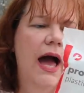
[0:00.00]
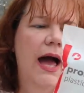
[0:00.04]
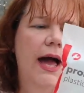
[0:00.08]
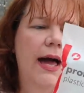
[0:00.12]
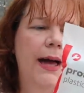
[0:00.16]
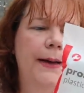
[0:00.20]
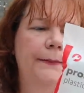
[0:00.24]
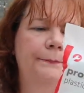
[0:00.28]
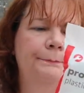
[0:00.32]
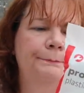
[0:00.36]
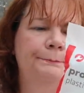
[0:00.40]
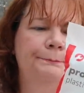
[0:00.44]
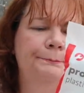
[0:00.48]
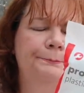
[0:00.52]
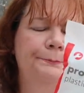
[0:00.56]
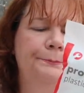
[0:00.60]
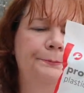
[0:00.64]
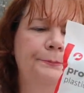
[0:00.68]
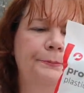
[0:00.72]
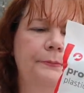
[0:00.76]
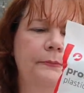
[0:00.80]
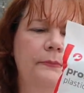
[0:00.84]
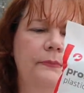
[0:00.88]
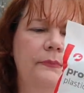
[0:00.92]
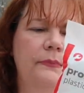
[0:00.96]

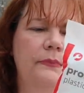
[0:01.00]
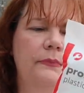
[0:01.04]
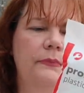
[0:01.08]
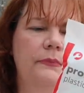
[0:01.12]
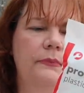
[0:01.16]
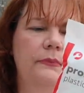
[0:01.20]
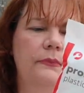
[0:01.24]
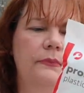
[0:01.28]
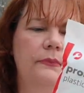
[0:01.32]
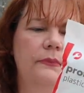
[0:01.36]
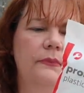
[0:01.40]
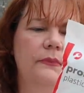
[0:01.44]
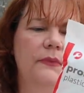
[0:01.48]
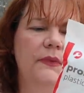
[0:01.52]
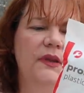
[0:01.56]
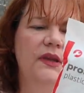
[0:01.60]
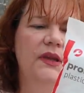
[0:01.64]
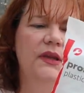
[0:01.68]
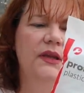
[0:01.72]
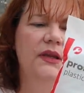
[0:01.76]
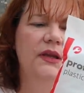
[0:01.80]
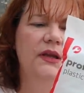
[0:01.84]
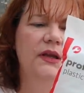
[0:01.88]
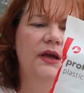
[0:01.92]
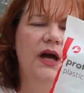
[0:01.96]

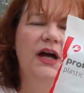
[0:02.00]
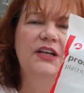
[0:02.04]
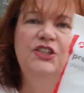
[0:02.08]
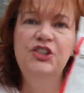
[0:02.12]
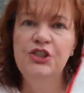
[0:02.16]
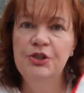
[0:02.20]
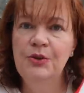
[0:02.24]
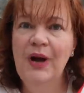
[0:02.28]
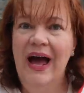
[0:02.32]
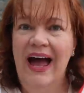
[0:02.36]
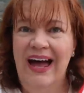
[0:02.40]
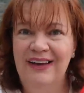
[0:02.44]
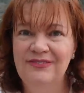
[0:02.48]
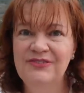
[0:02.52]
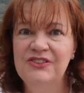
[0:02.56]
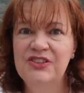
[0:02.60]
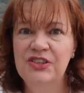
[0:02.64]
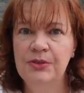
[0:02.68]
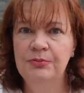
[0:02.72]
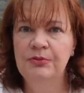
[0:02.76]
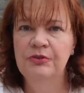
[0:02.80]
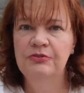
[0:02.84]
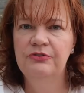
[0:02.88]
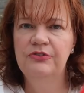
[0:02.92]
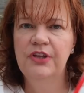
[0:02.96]
I do have
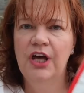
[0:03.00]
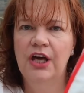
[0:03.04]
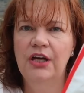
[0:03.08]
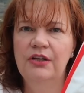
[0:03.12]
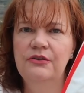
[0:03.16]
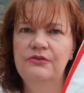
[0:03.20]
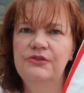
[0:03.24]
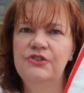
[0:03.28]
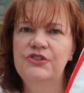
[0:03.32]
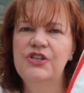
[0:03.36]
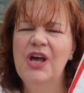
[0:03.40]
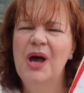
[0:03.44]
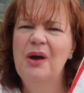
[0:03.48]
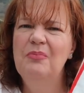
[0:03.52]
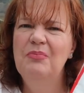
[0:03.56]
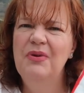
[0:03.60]
some of those,